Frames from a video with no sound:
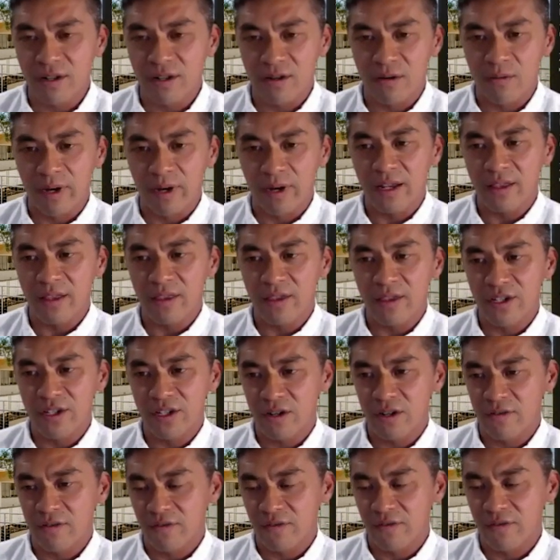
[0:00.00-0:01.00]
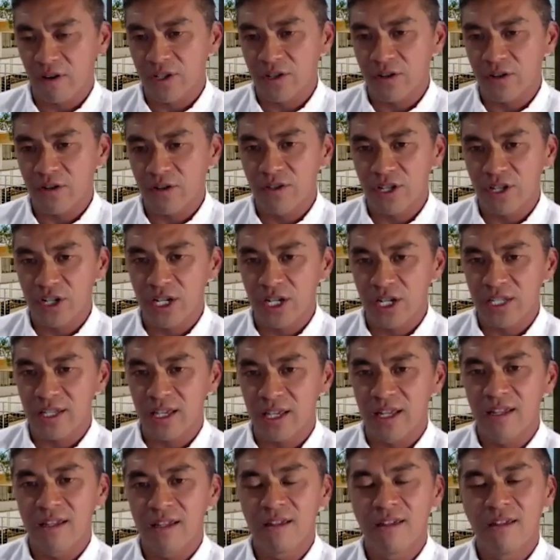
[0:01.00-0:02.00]
on the right. These sort of cartoons suggest
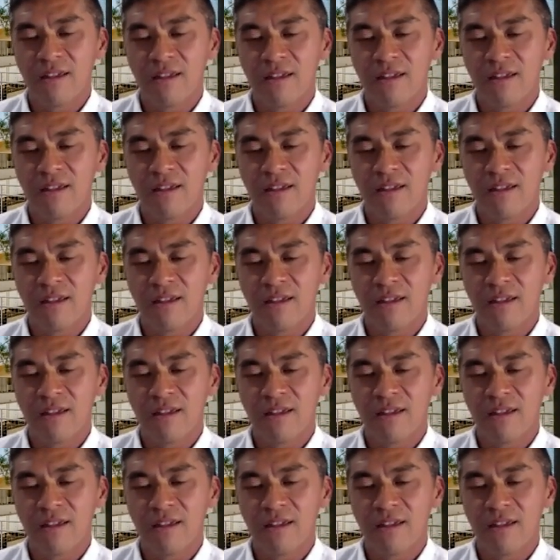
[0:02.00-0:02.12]
that